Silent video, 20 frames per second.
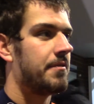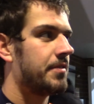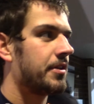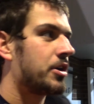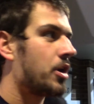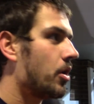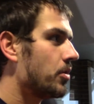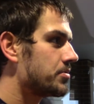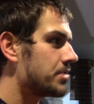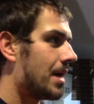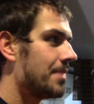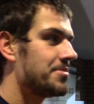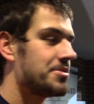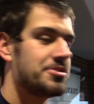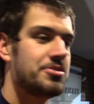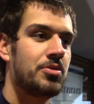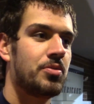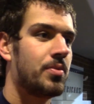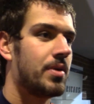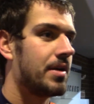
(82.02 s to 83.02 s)
The coach, I'm just
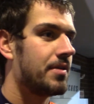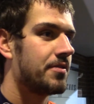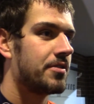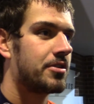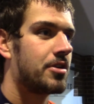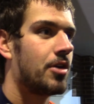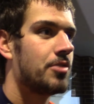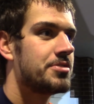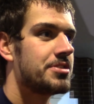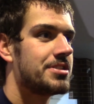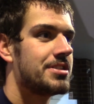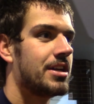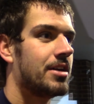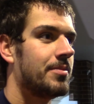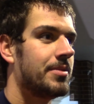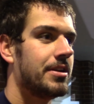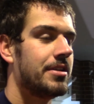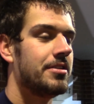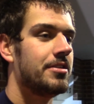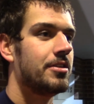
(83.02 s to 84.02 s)
doing whatever the coaches tell
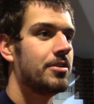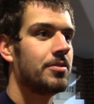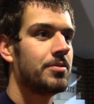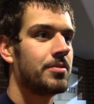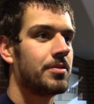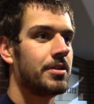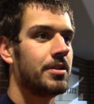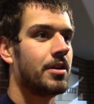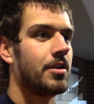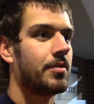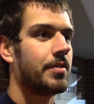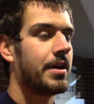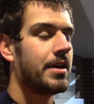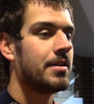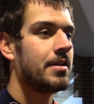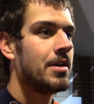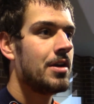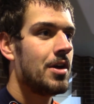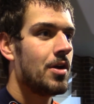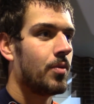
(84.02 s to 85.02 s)
me to do. You know,
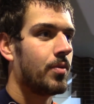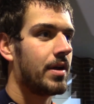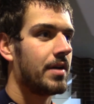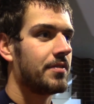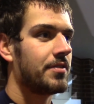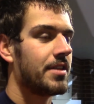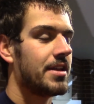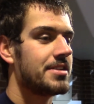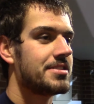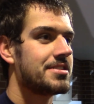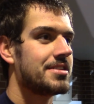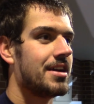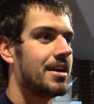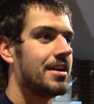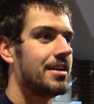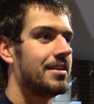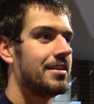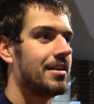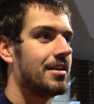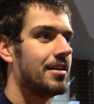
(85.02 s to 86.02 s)
whatever they
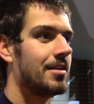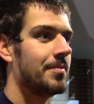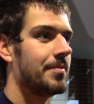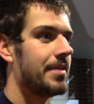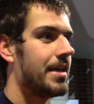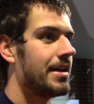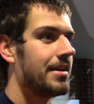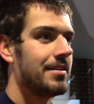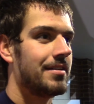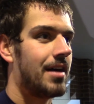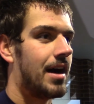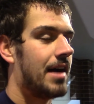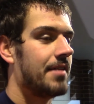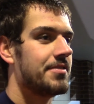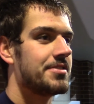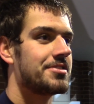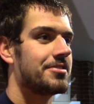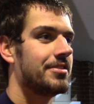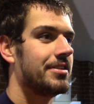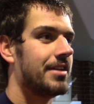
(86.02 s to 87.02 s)
say, they've
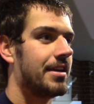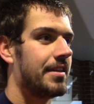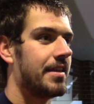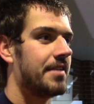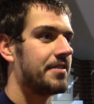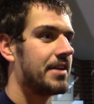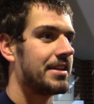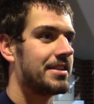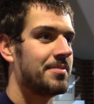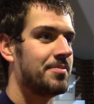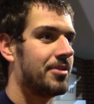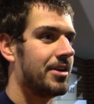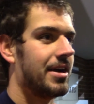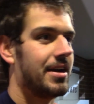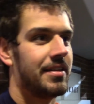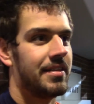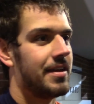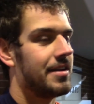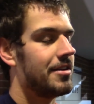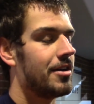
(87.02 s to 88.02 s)
got the
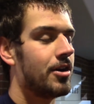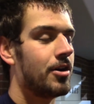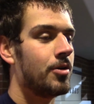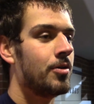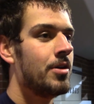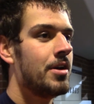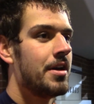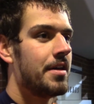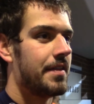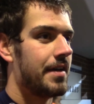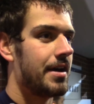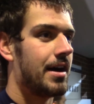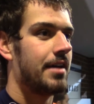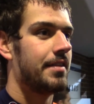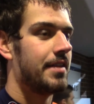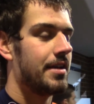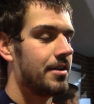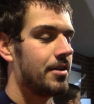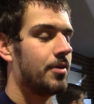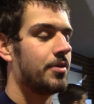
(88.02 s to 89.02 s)
plan, and they know
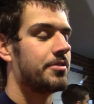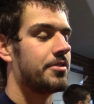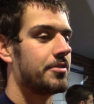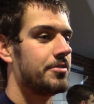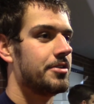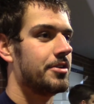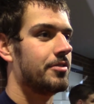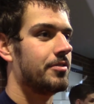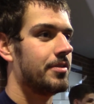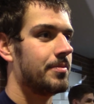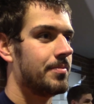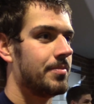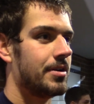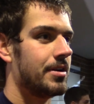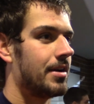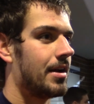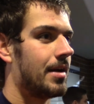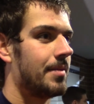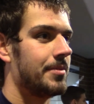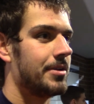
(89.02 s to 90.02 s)
what they're doing.
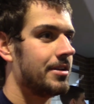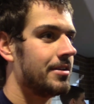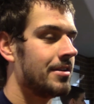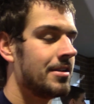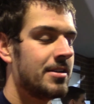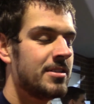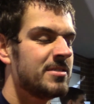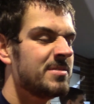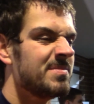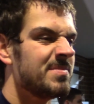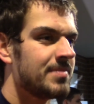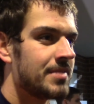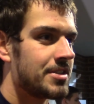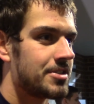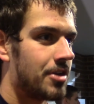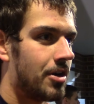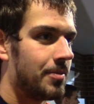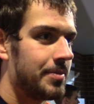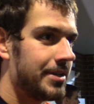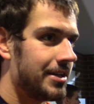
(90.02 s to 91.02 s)
But I mean,
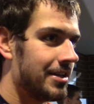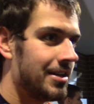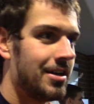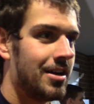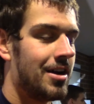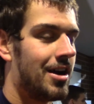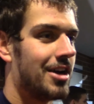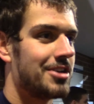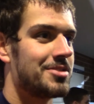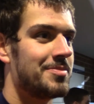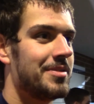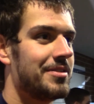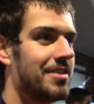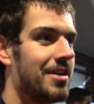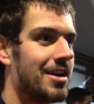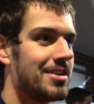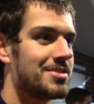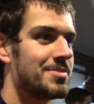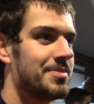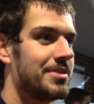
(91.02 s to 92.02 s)
so I should
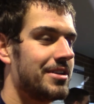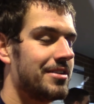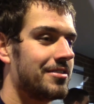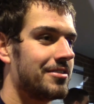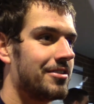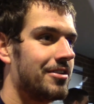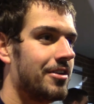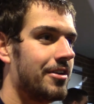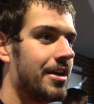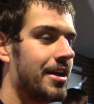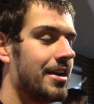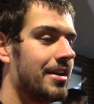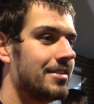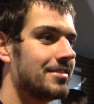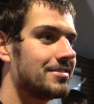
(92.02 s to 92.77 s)
be in good hands.